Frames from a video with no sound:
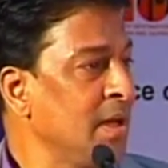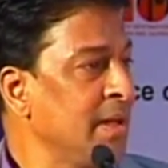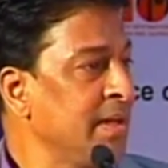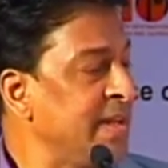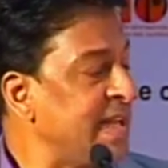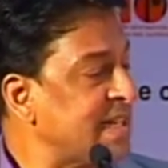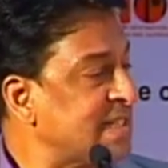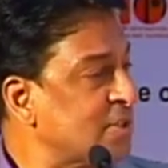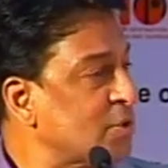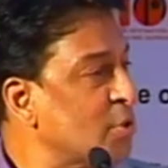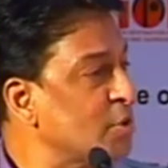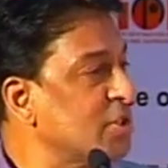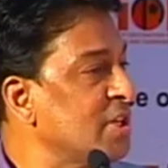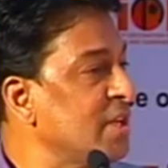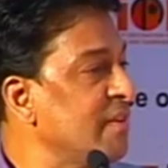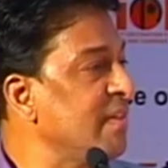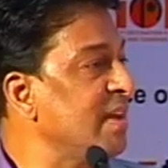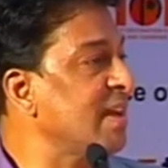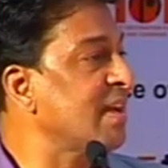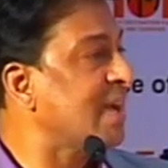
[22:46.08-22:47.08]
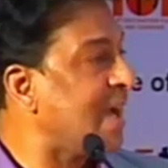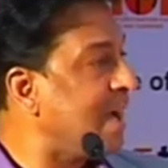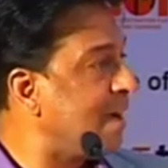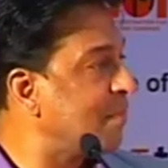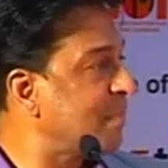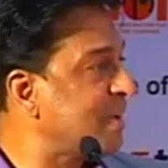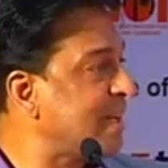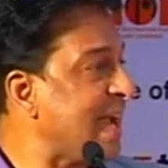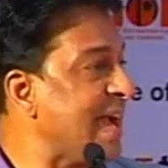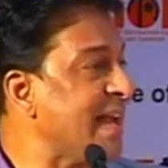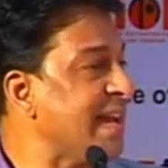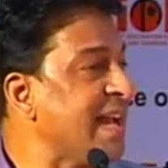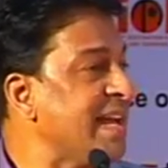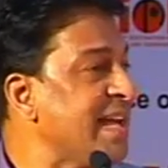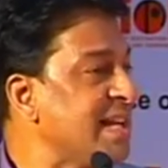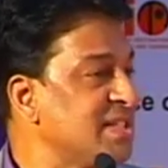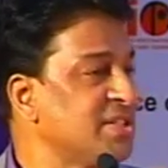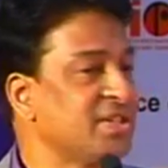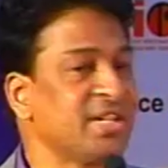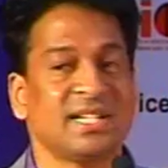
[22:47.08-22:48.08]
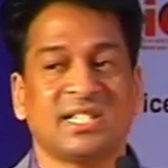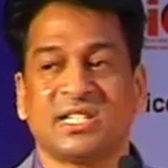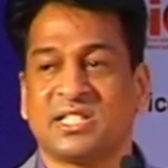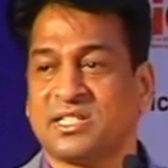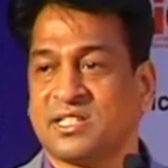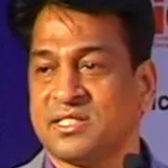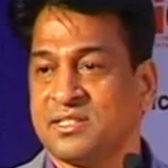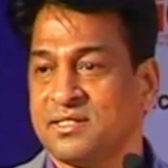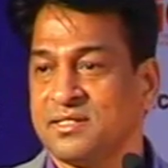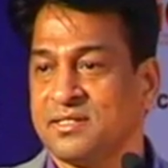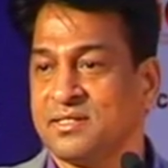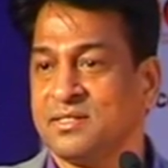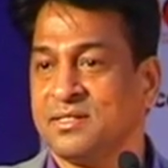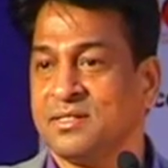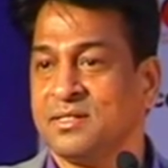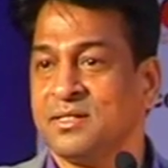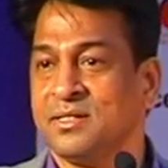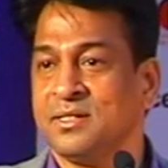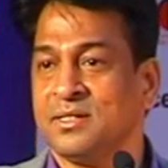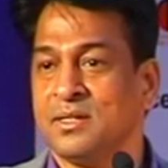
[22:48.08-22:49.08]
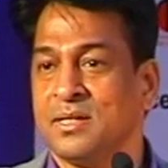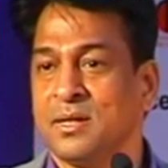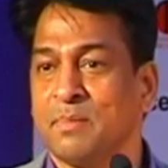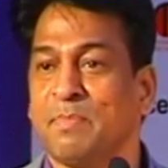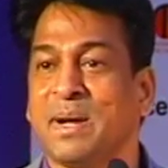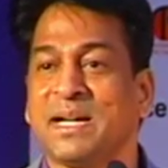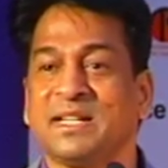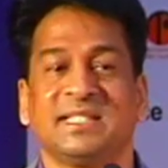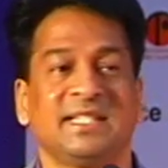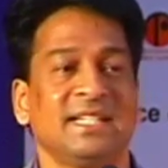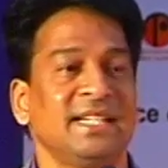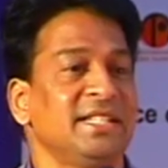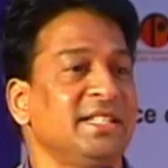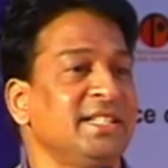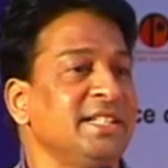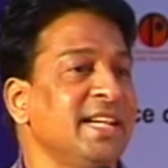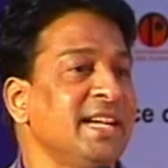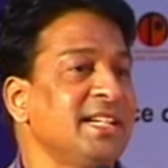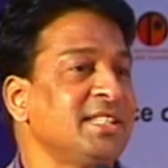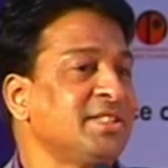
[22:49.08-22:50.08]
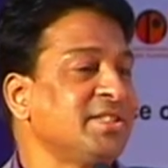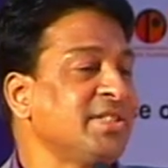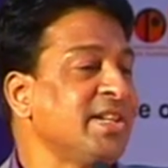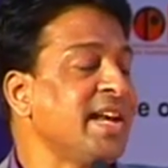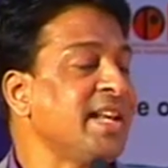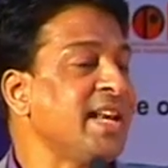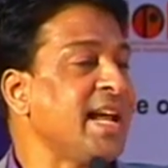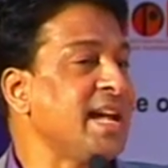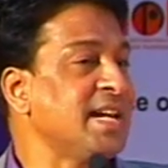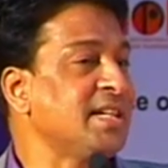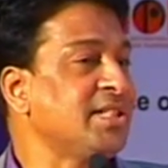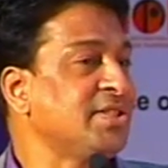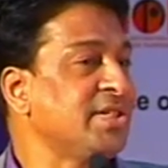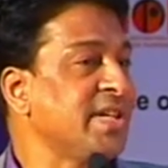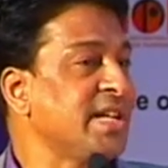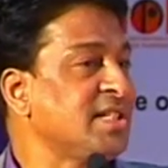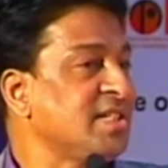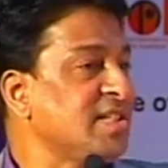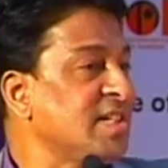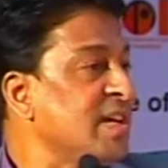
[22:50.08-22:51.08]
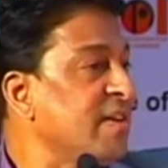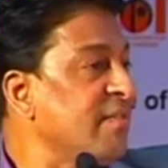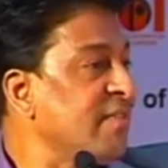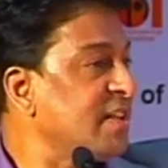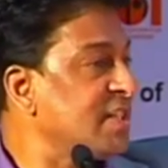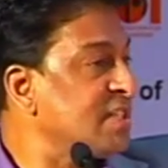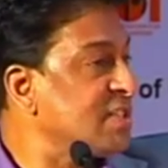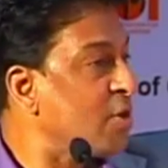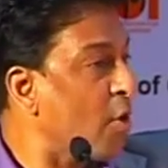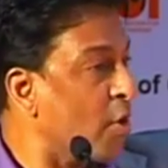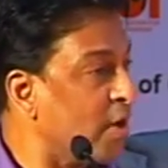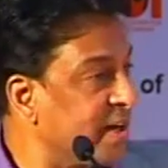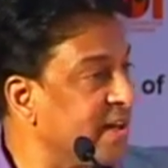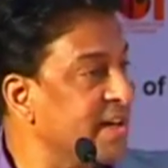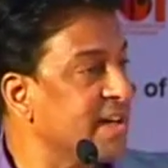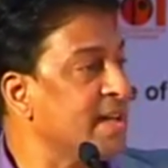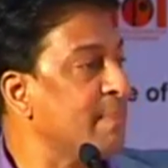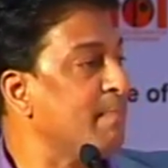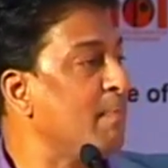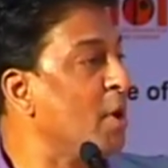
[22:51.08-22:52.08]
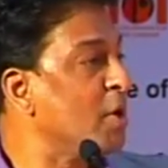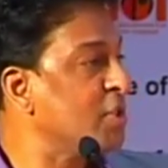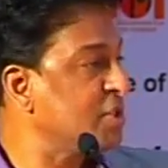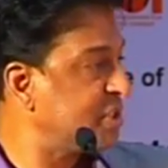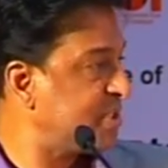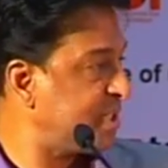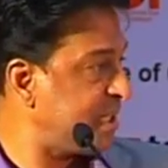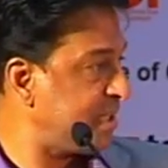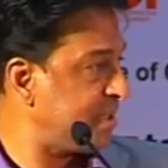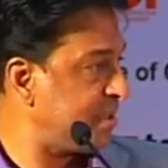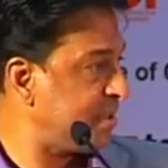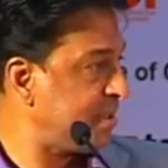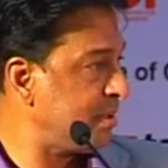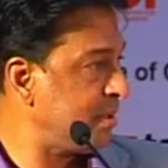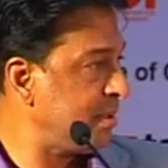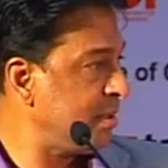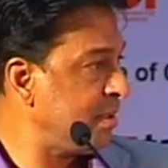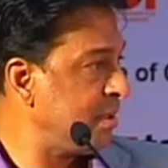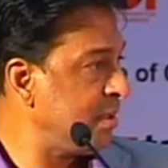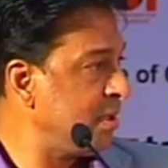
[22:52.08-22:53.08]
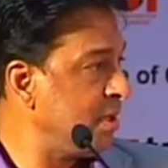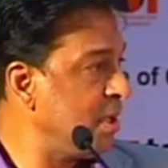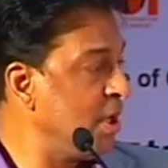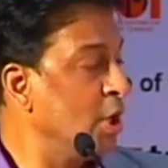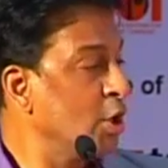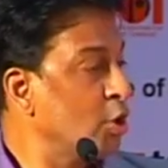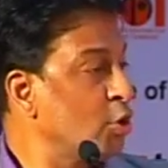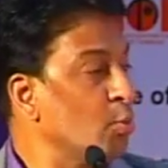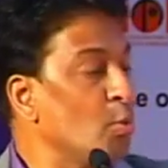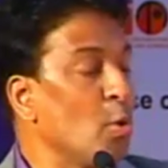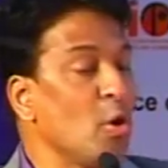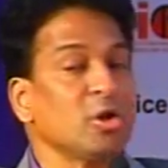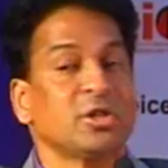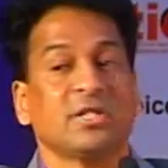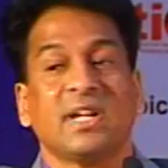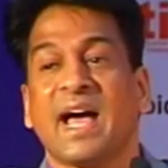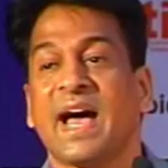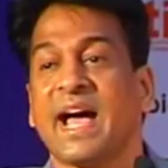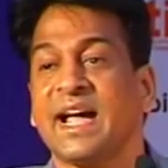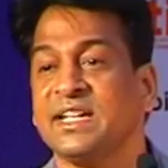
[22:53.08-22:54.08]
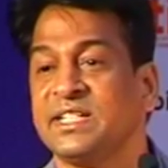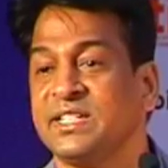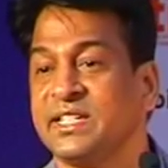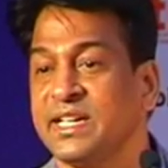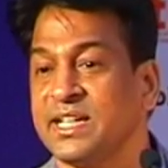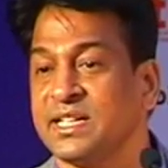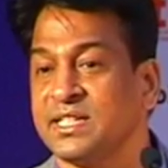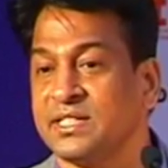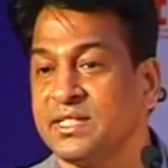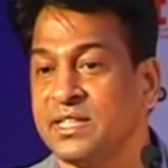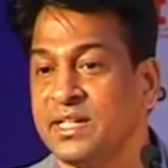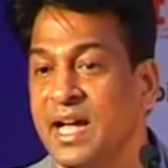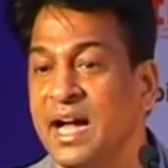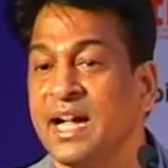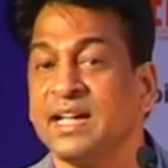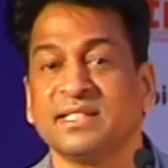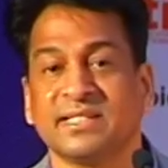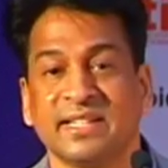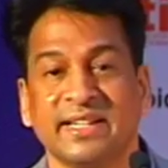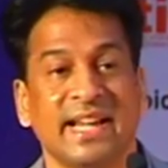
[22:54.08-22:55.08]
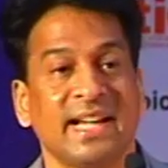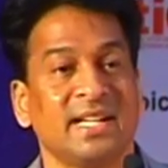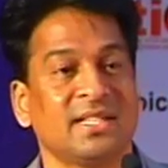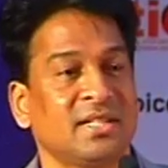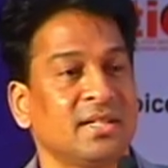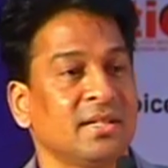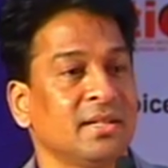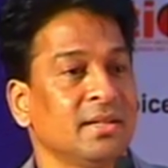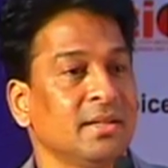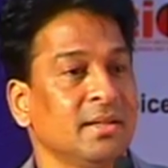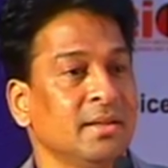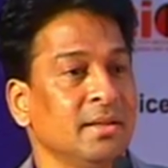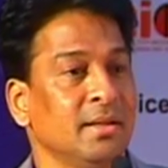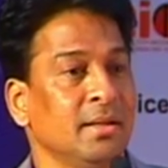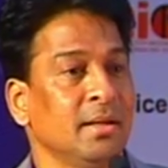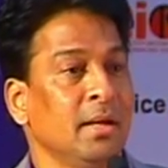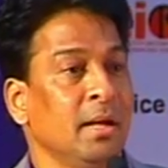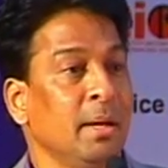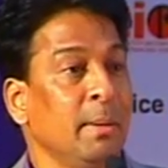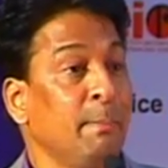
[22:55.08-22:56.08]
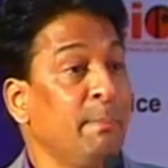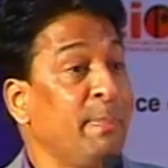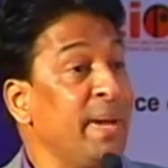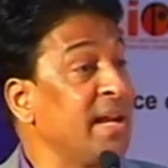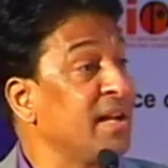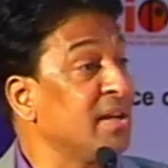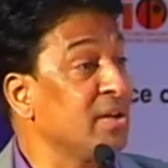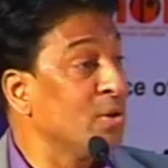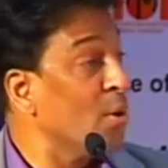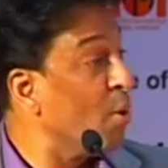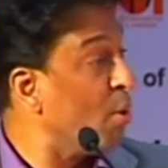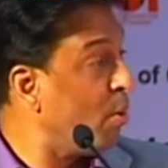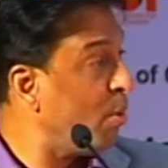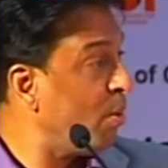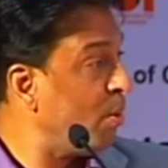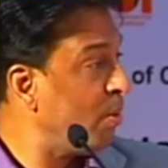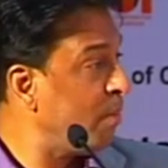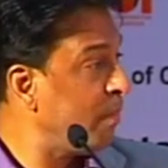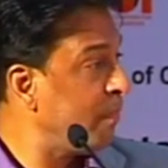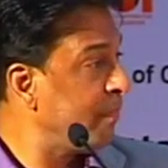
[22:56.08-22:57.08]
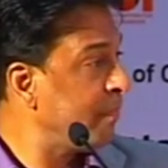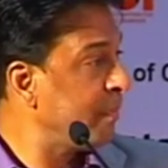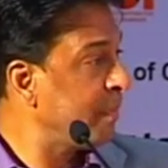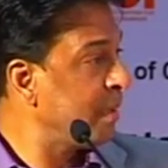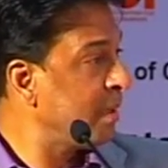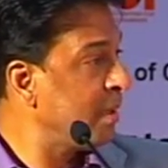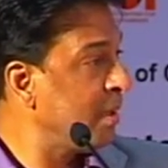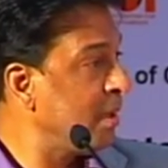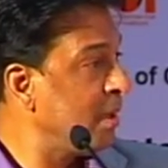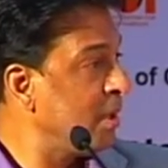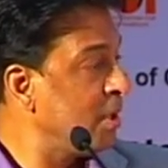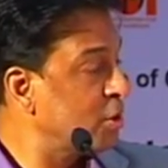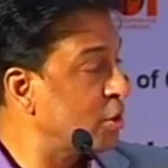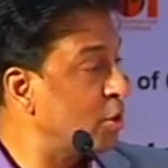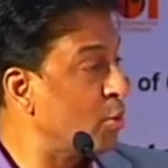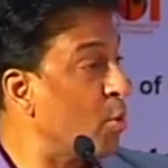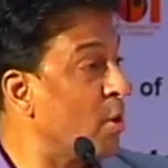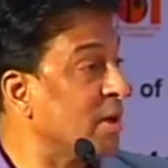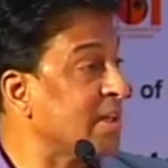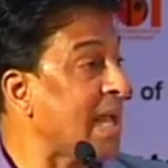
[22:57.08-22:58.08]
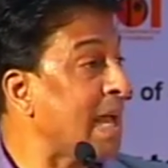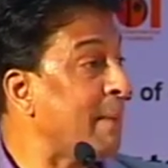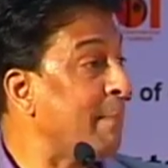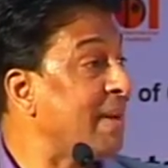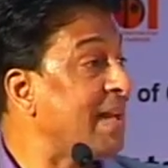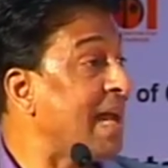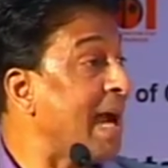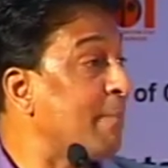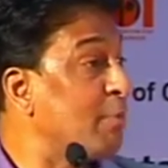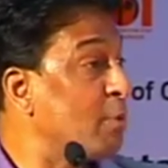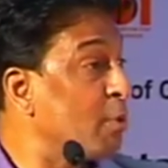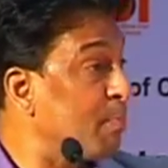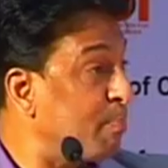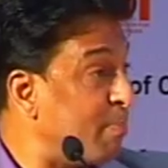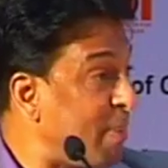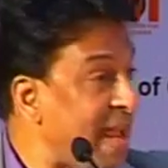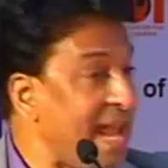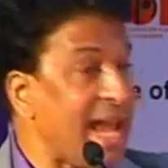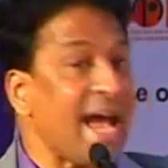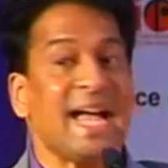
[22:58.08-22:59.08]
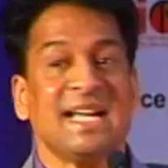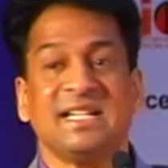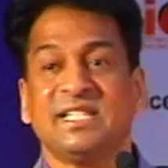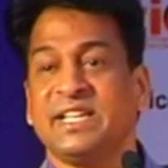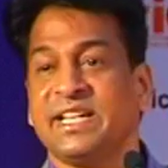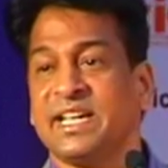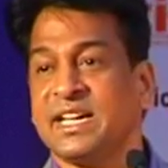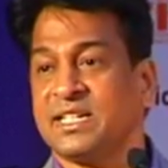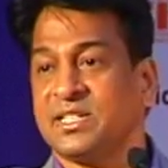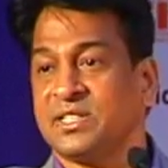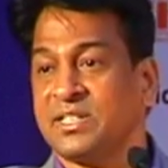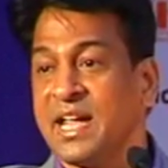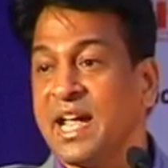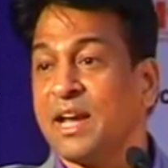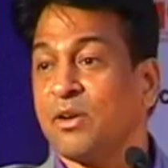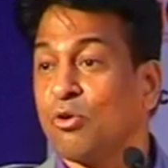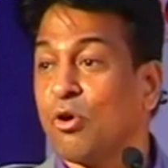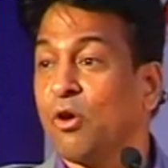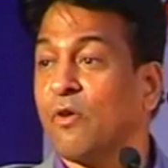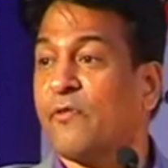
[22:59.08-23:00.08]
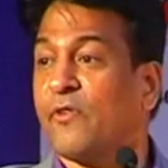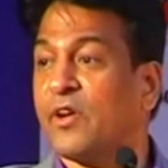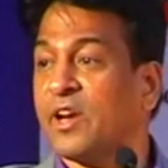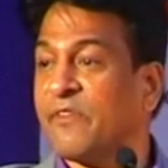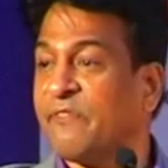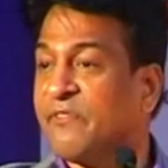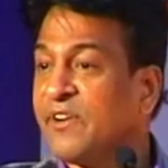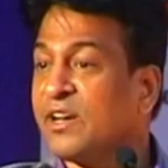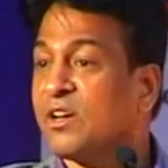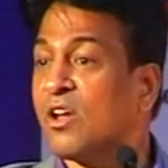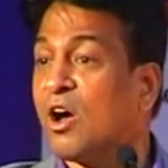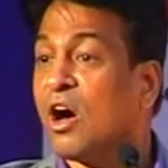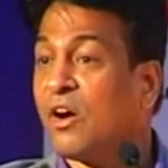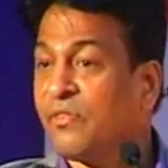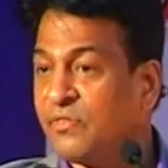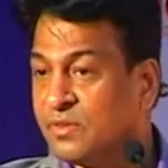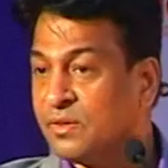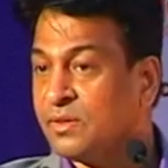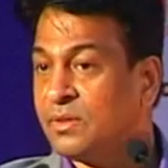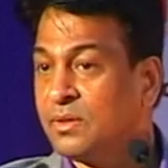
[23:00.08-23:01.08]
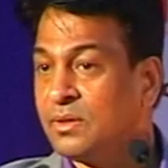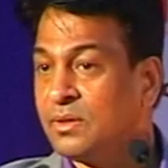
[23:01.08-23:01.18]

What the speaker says: Next question will come, can I adjust my CGST and SGST, which is already deposited, towards IGST? Answer is big no. So what happened? I have to pay IGST and go for refund of